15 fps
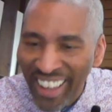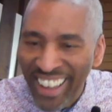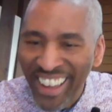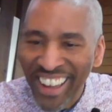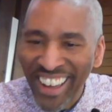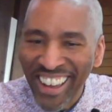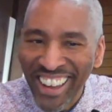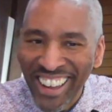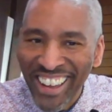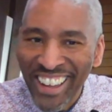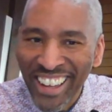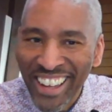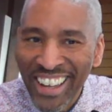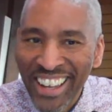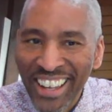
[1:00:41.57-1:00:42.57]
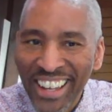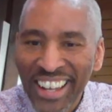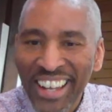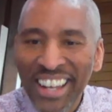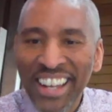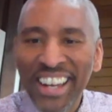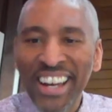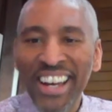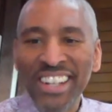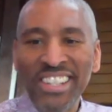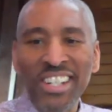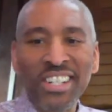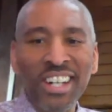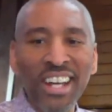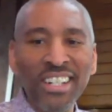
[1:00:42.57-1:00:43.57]
uh,
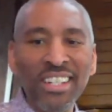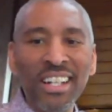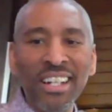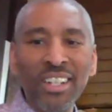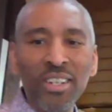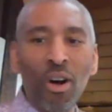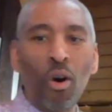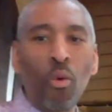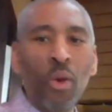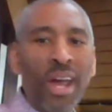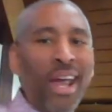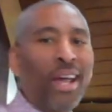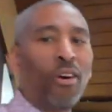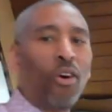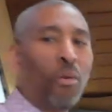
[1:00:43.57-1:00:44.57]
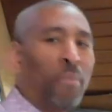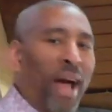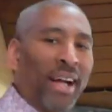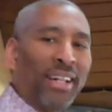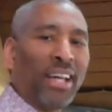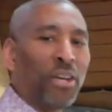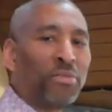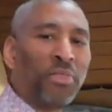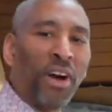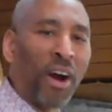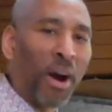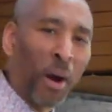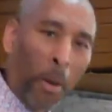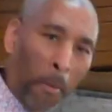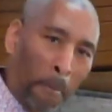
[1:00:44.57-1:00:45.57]
she says, no, we ain't going back that
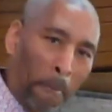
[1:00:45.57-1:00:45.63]
far.